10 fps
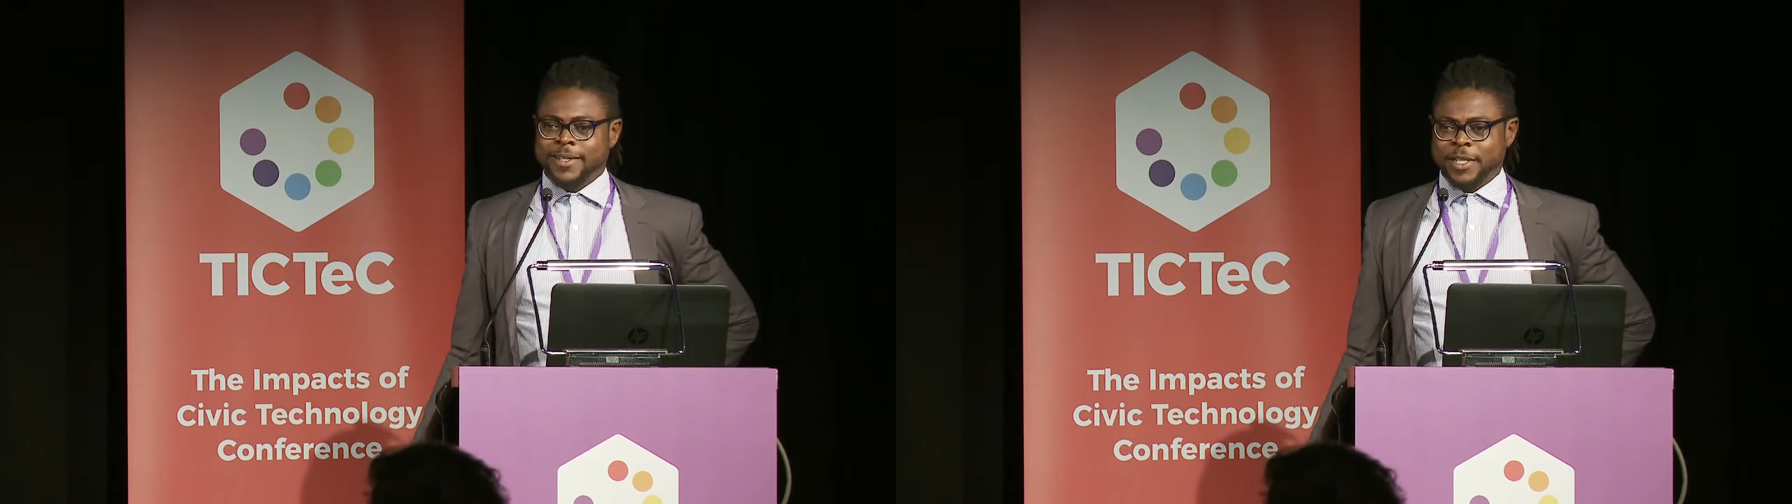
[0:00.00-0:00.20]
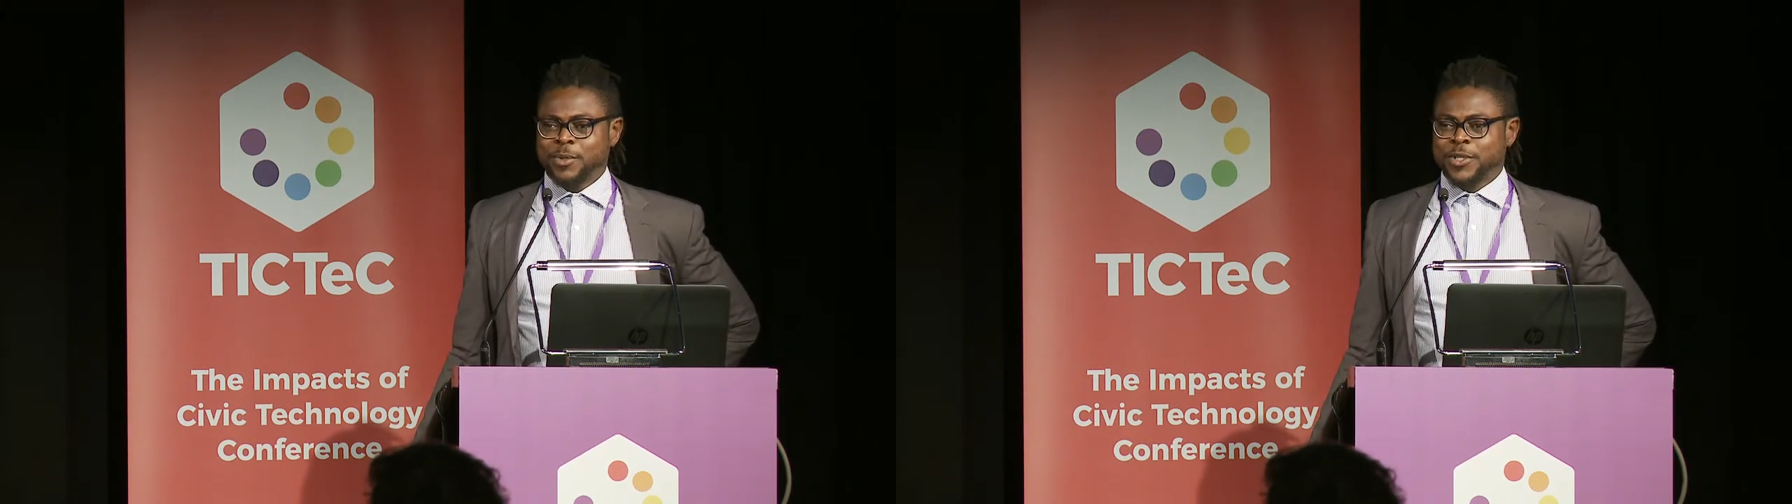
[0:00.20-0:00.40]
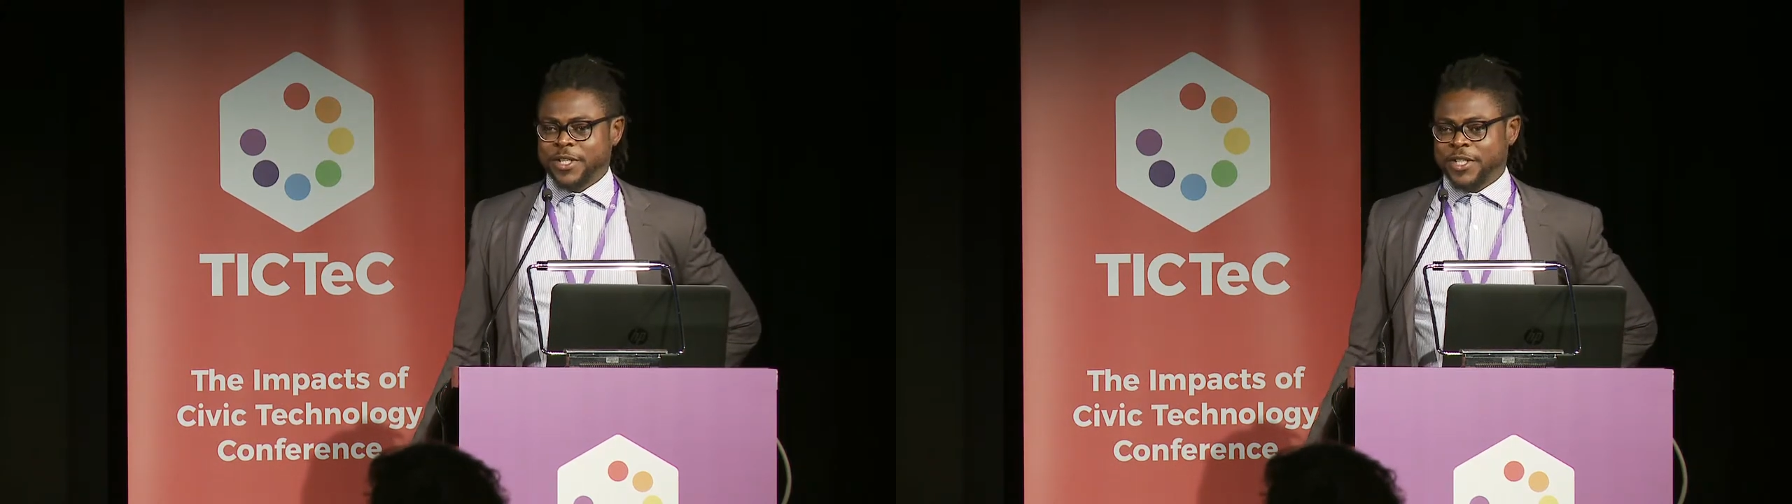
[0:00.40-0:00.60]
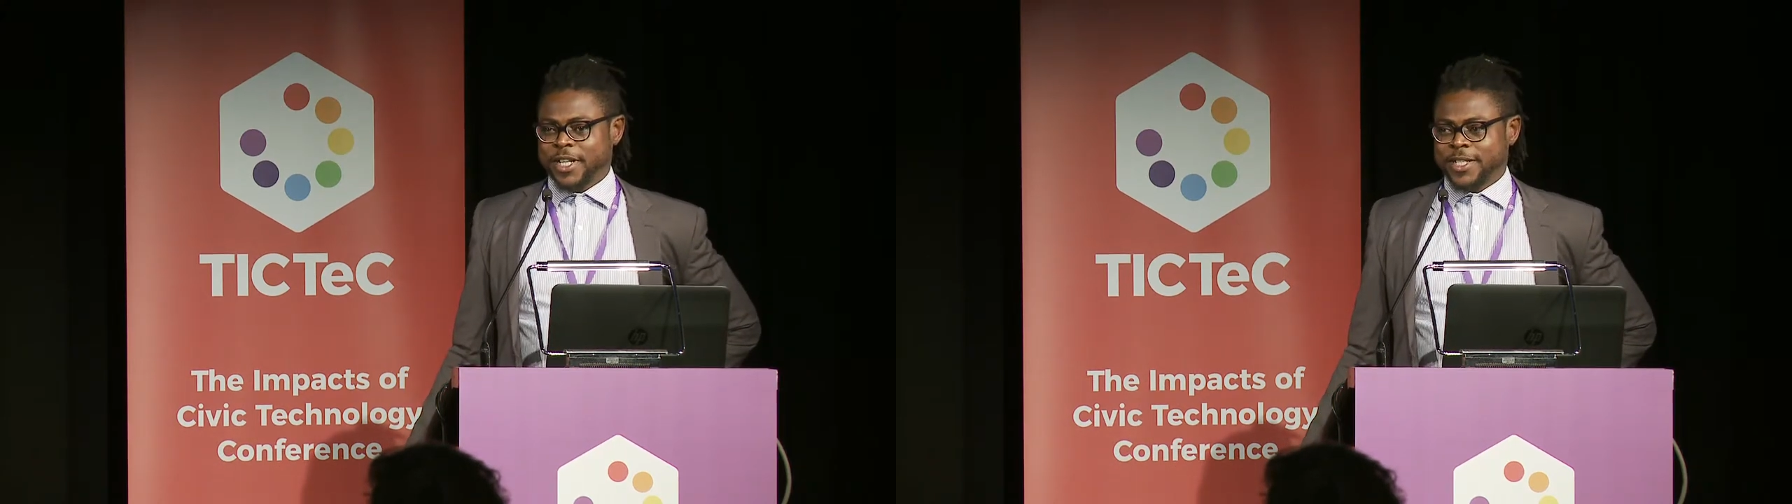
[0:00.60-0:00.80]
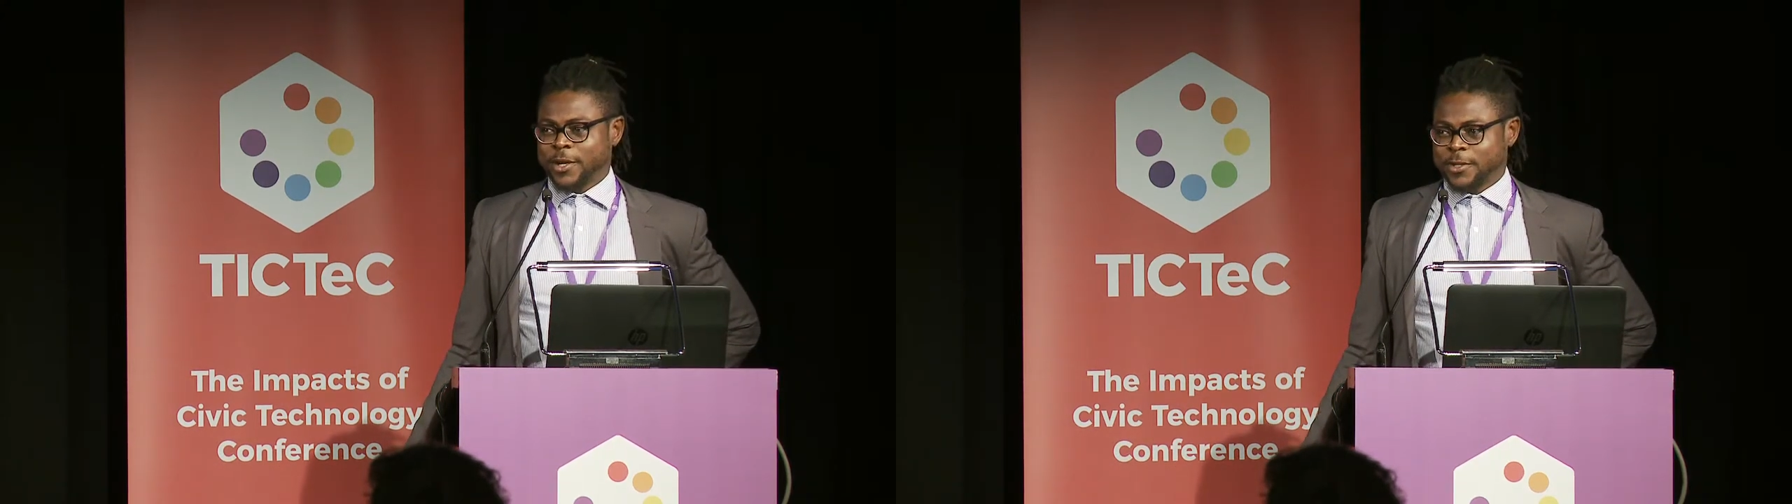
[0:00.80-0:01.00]
Tables and
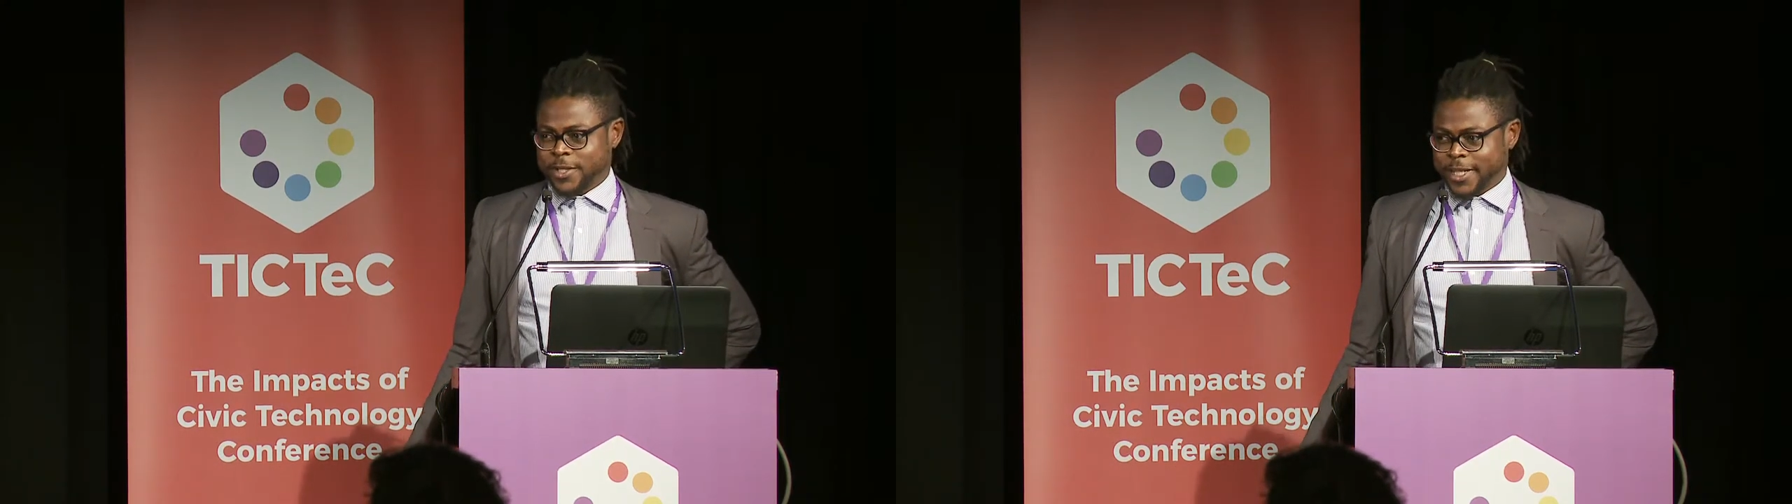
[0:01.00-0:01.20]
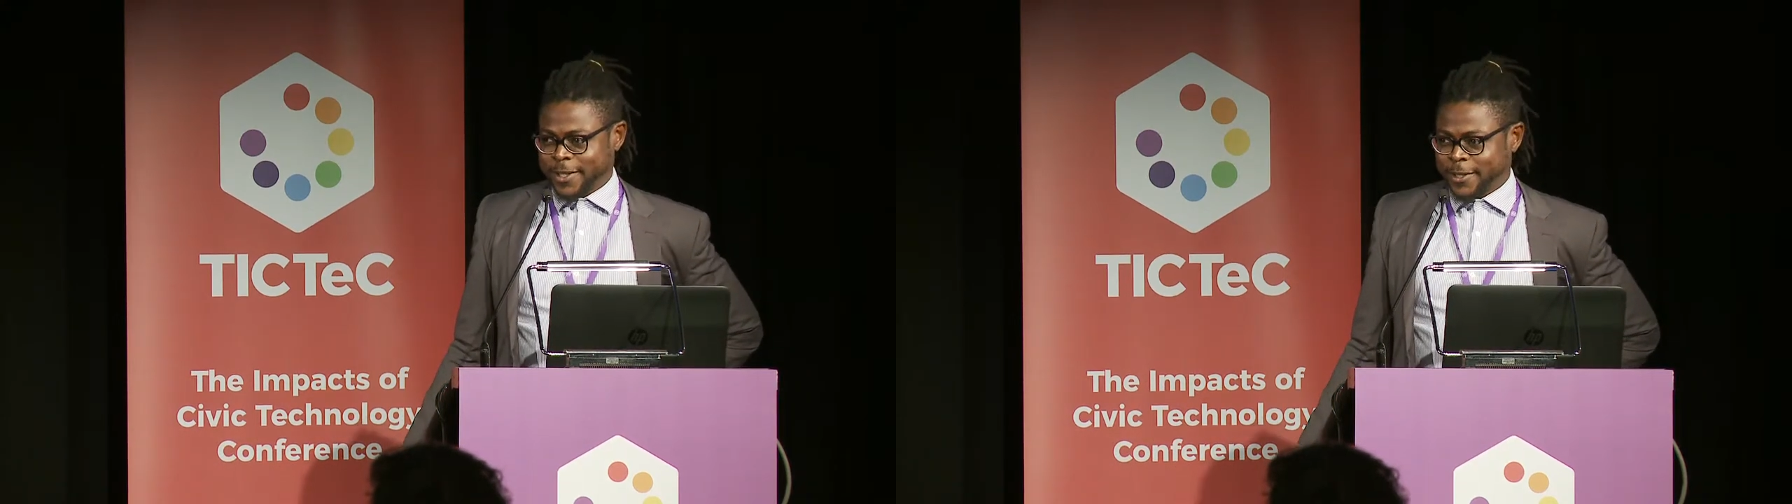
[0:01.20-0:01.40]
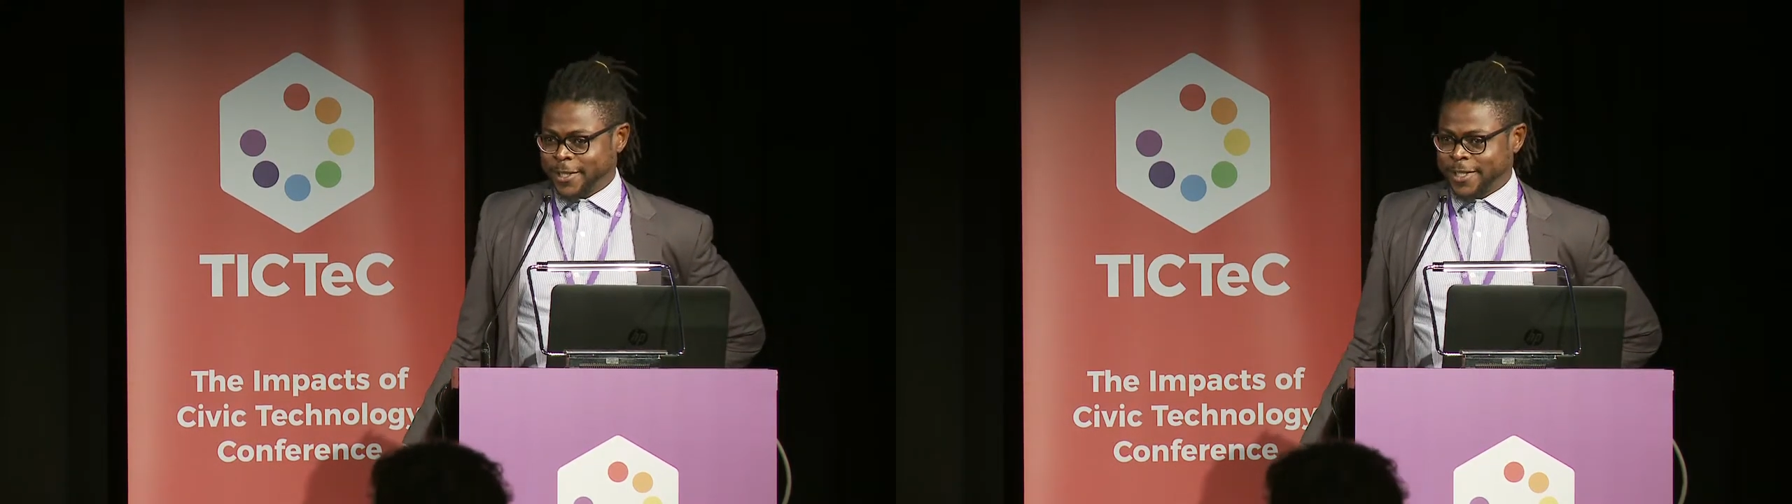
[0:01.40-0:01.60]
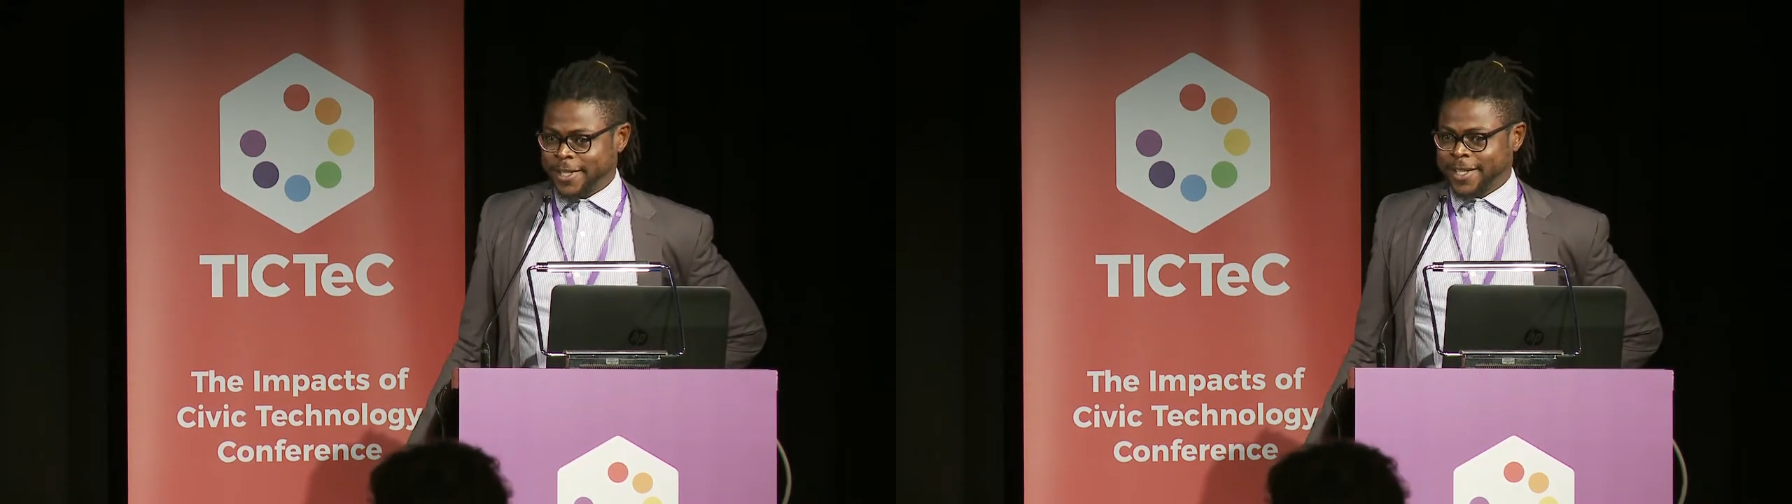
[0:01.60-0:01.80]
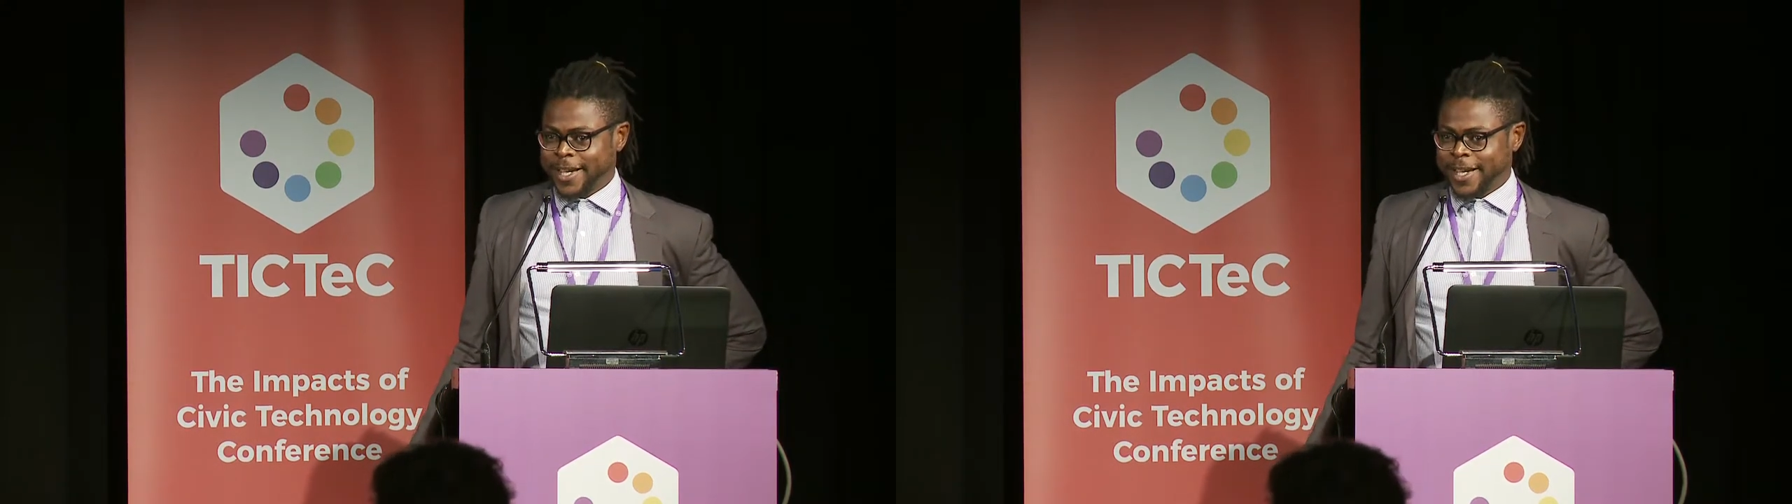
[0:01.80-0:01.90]
chairs are also technology